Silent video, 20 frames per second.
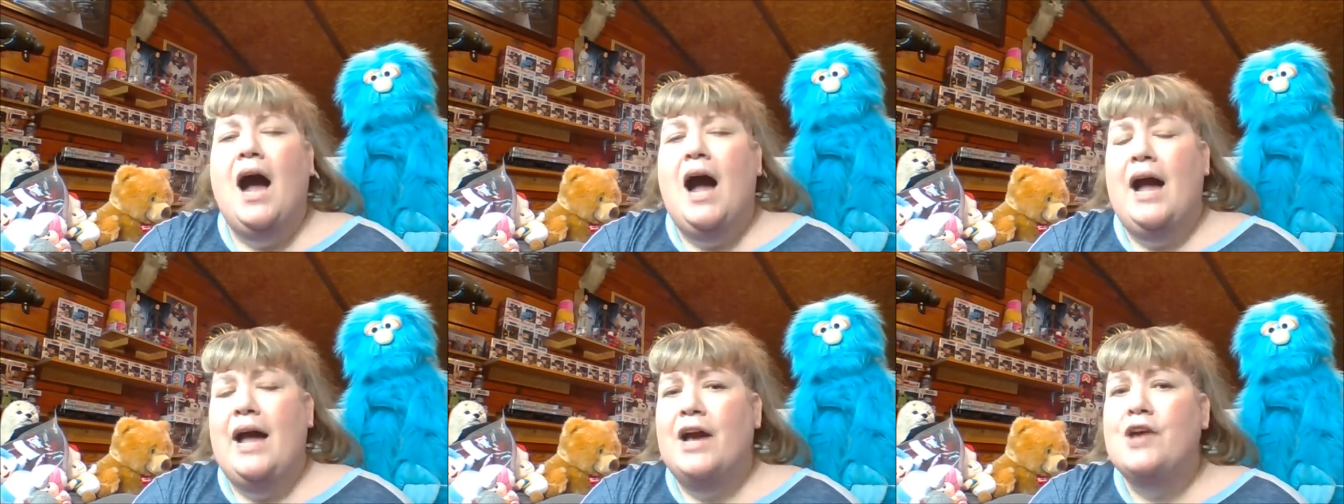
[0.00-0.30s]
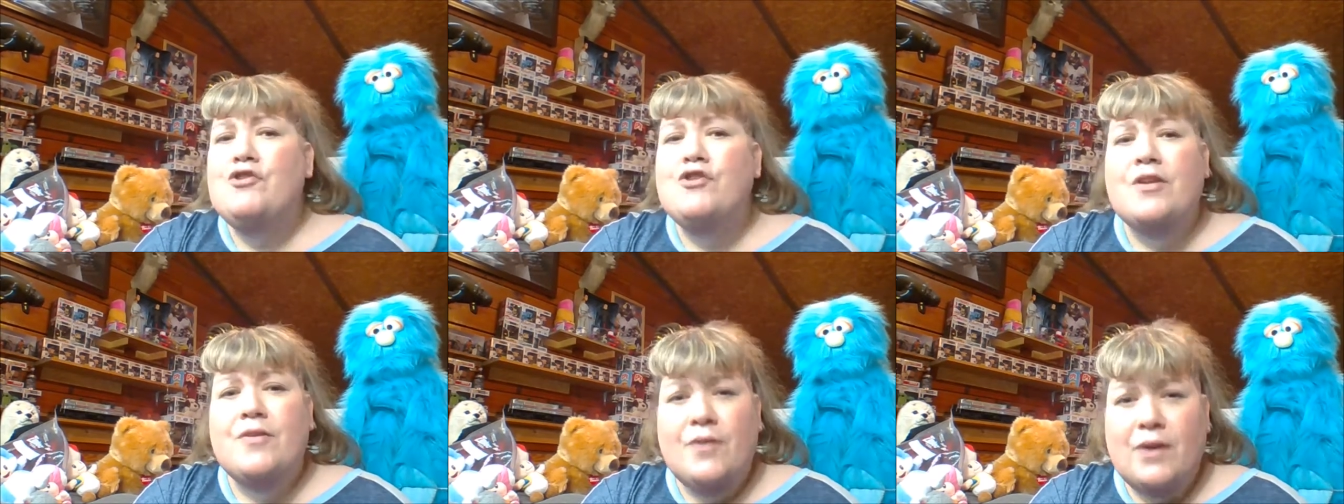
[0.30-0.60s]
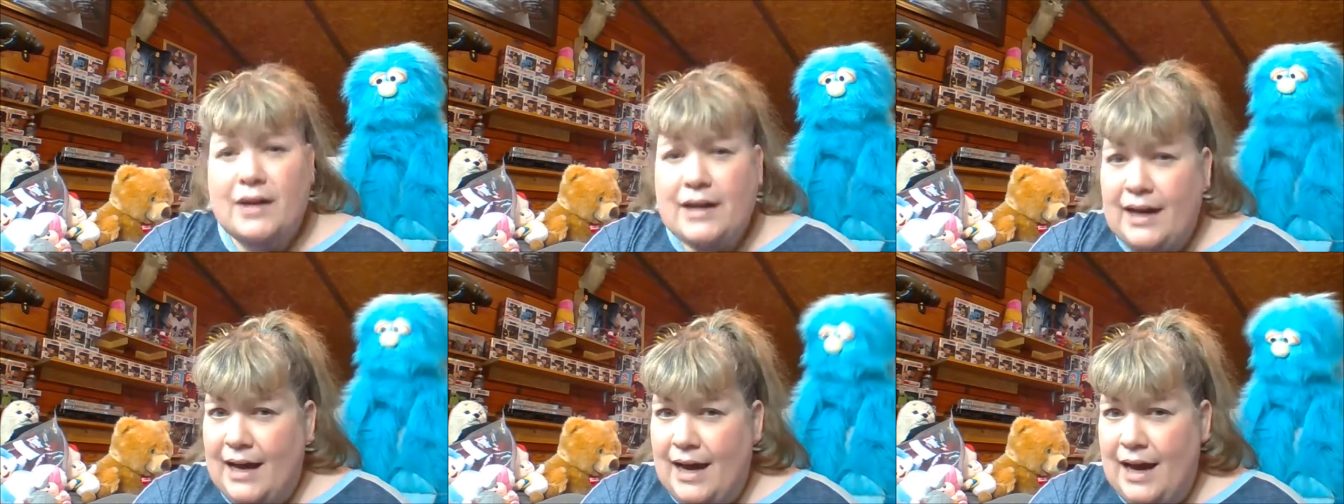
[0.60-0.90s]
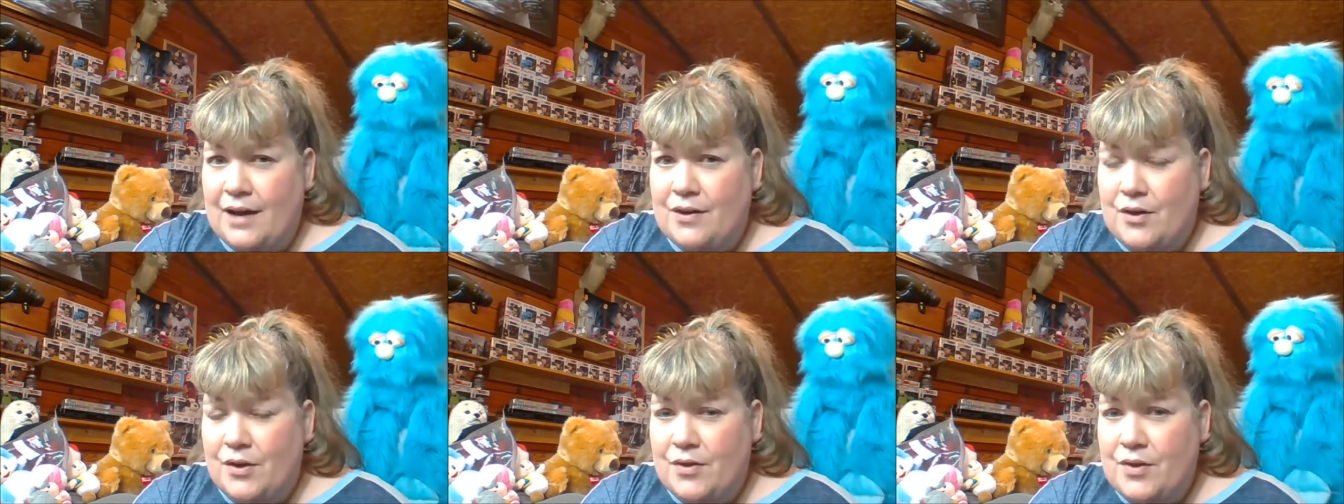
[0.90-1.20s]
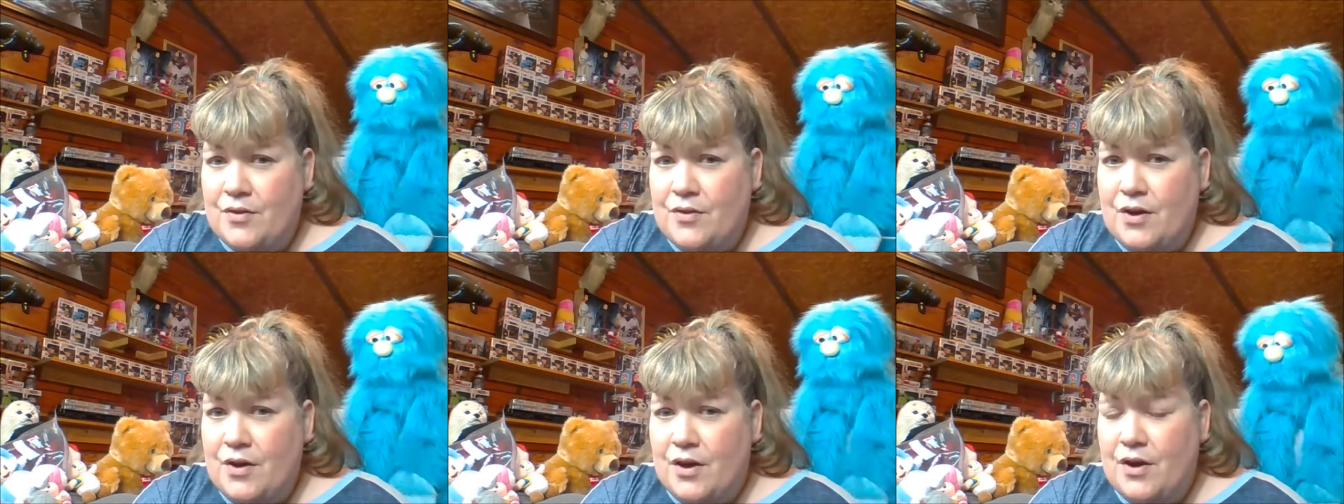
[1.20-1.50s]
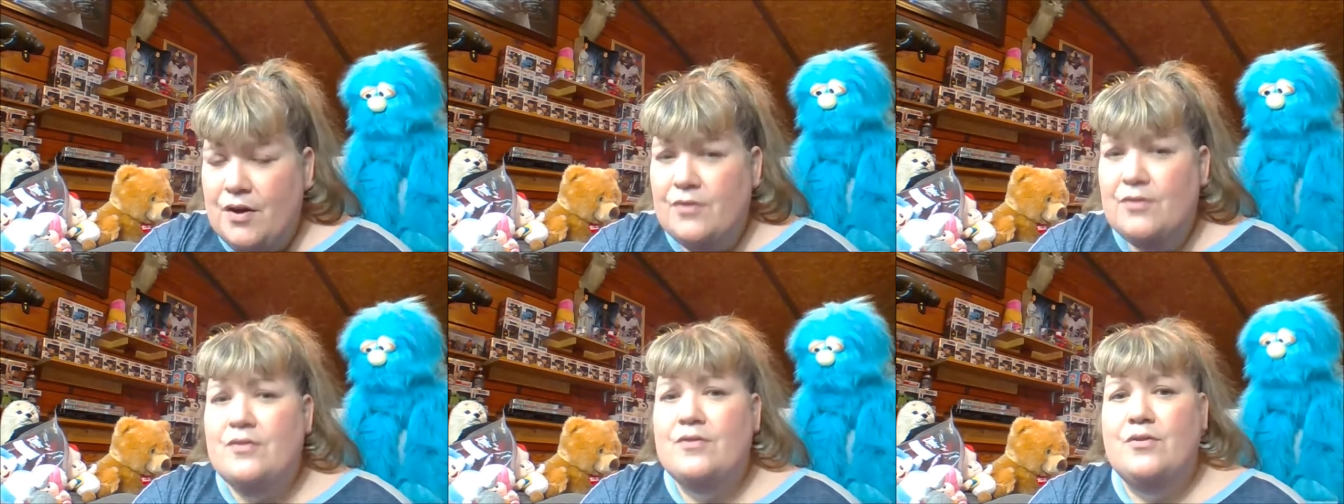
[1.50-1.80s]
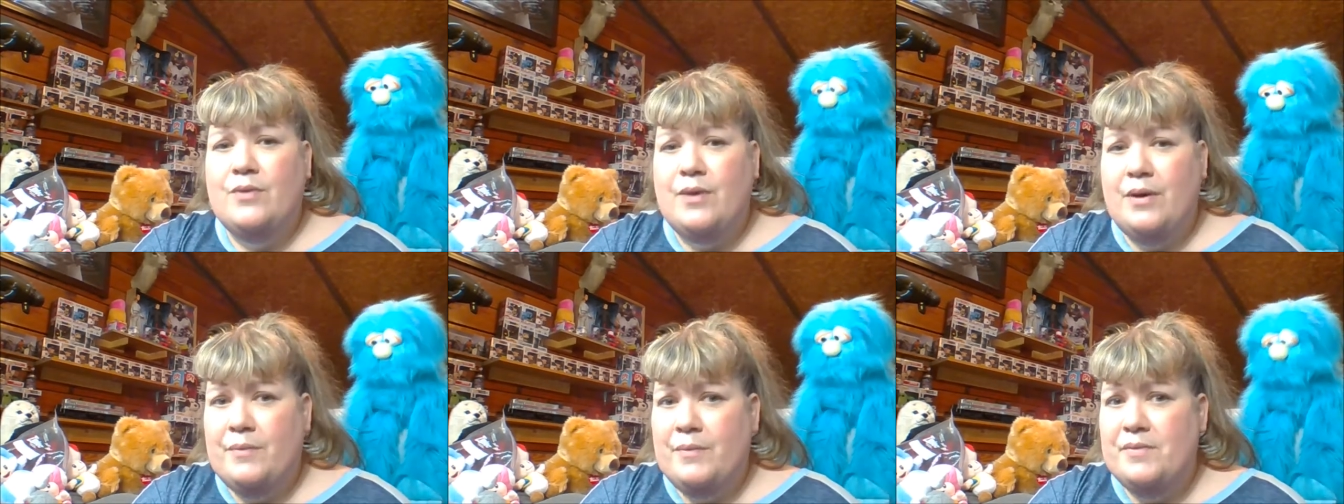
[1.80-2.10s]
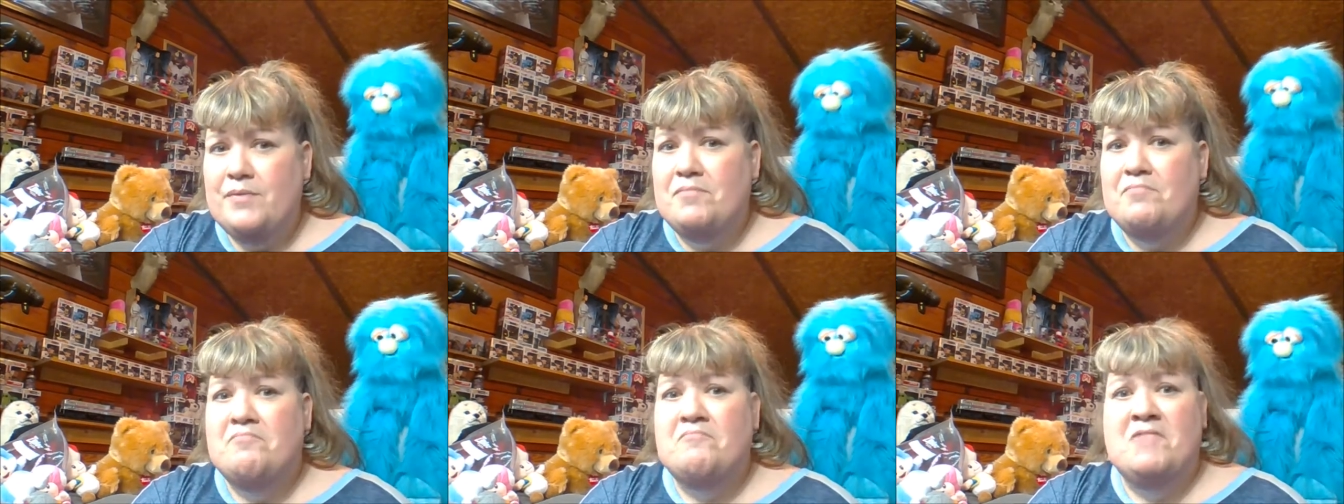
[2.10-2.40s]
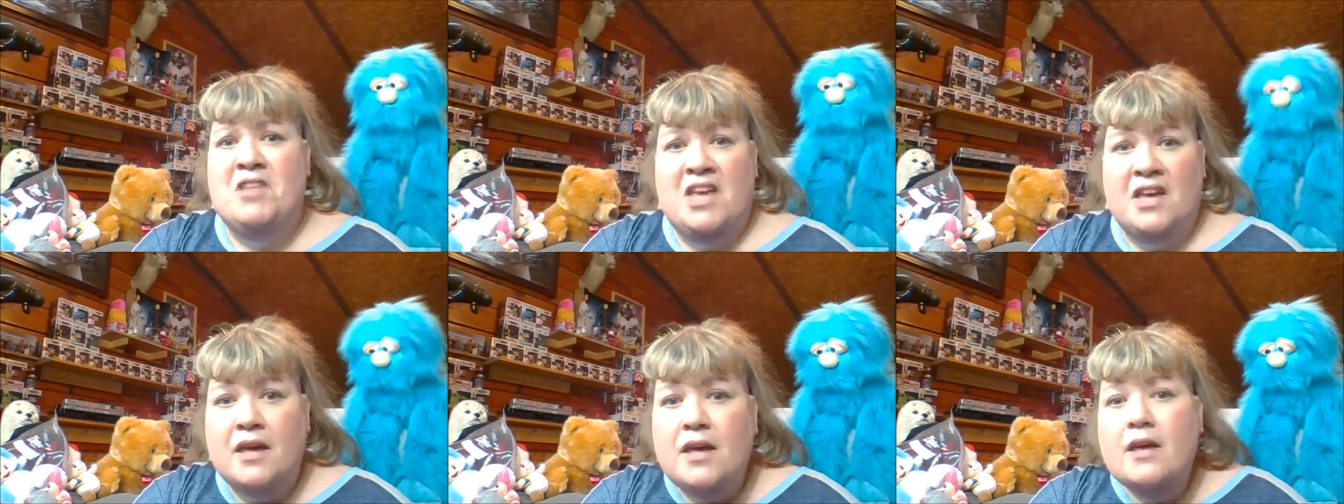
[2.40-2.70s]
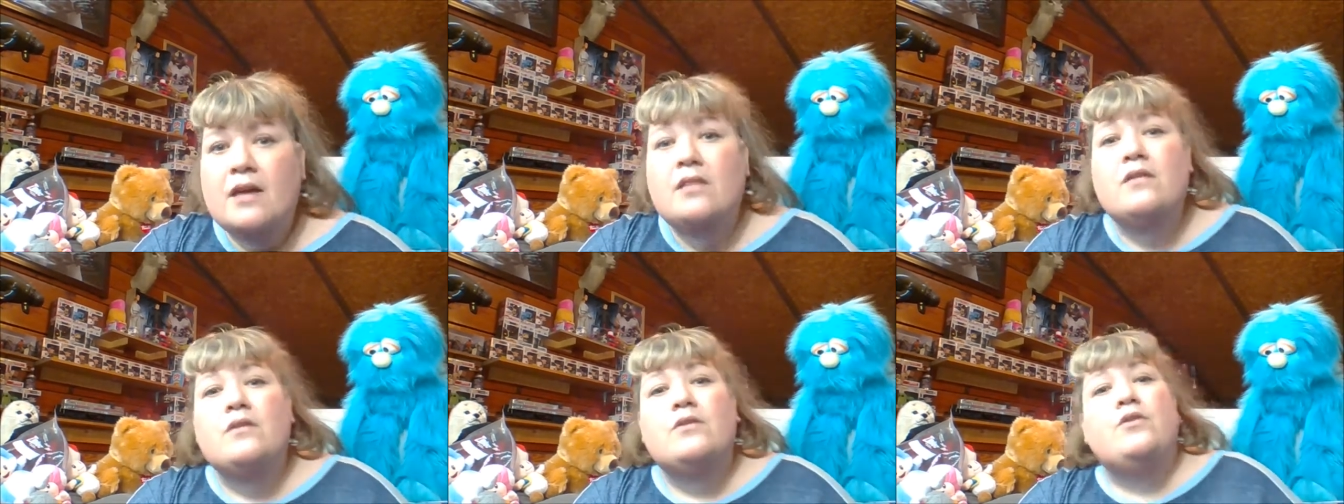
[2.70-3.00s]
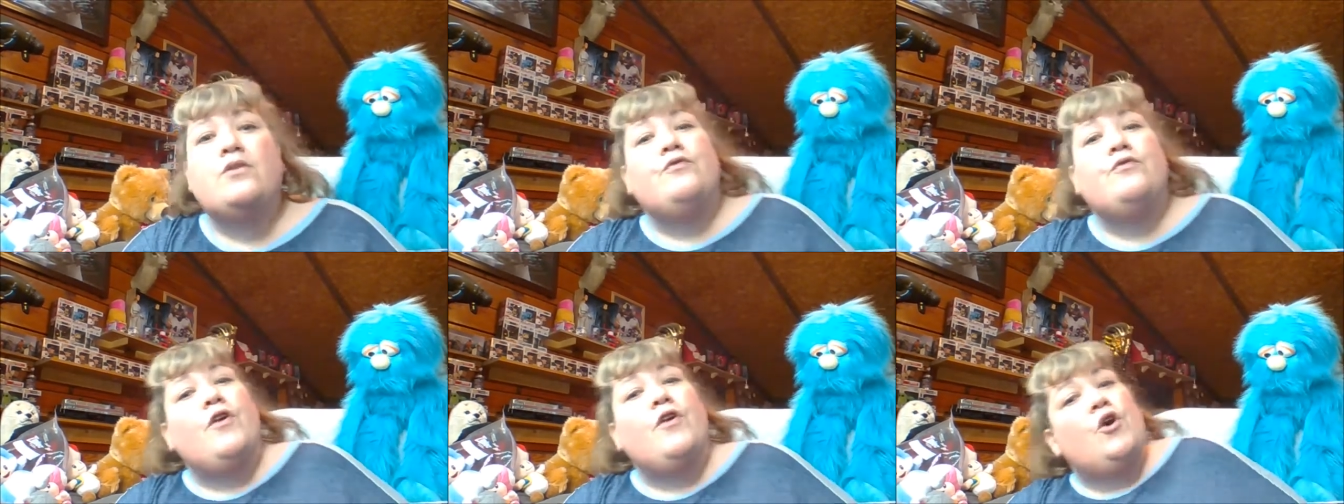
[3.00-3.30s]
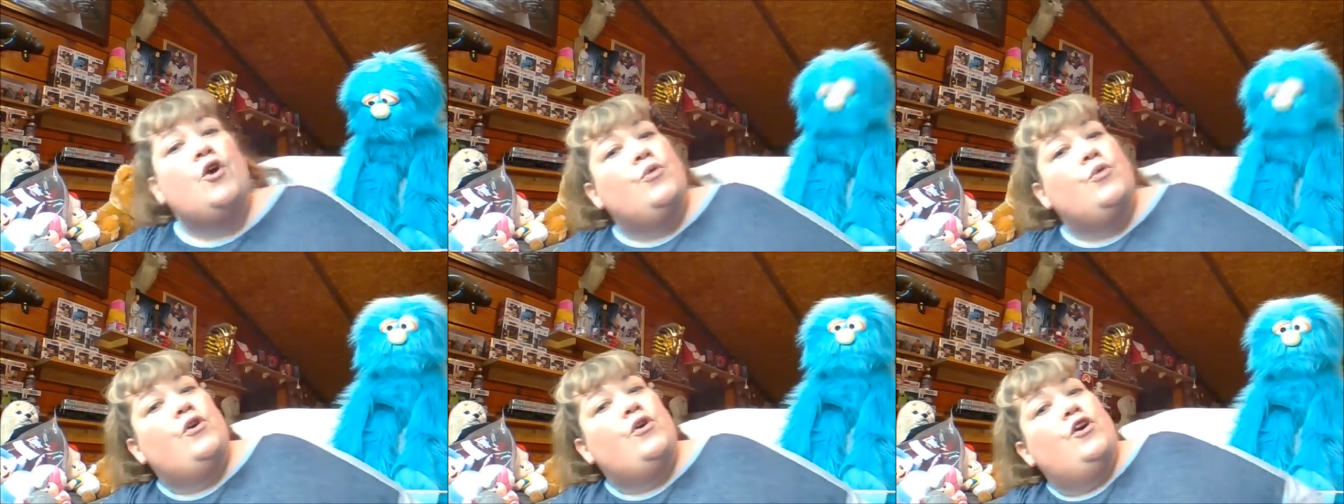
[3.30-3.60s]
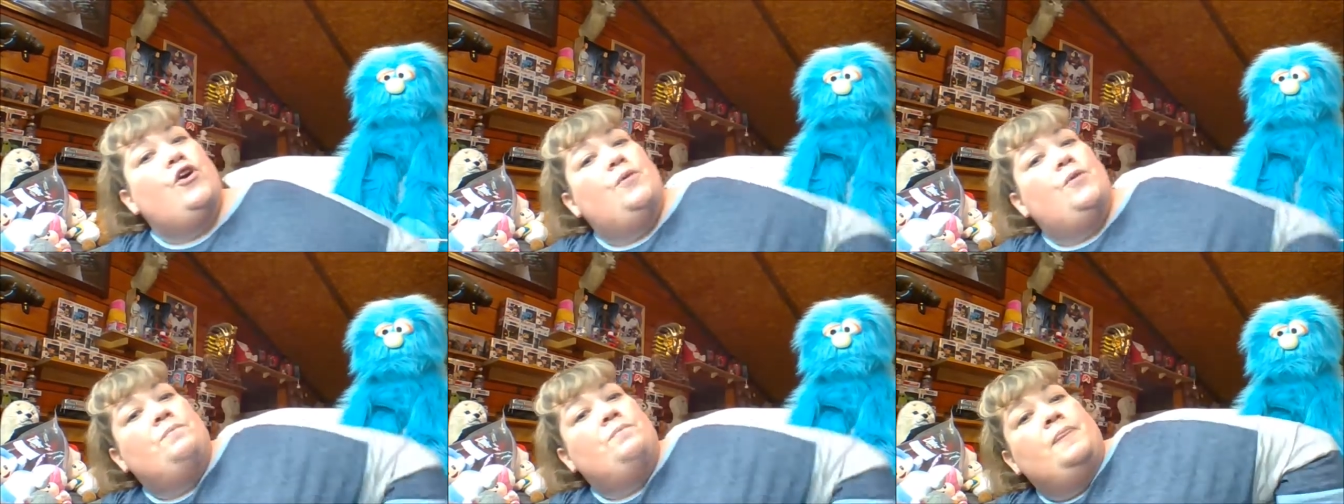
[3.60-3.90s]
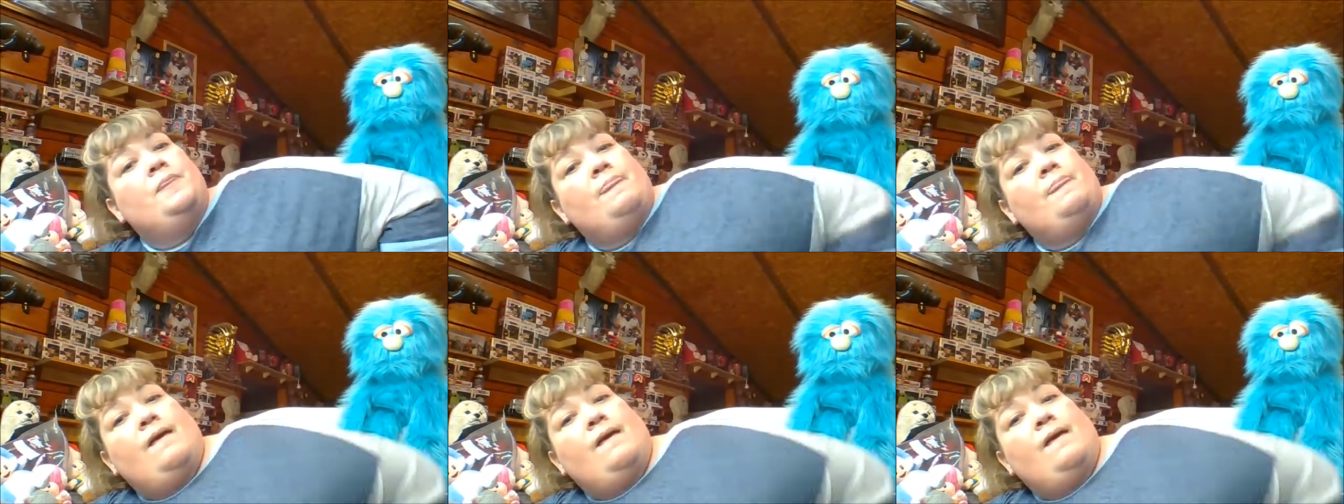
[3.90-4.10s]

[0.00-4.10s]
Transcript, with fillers: I actually thought I had all the dolls until I was digging a little further.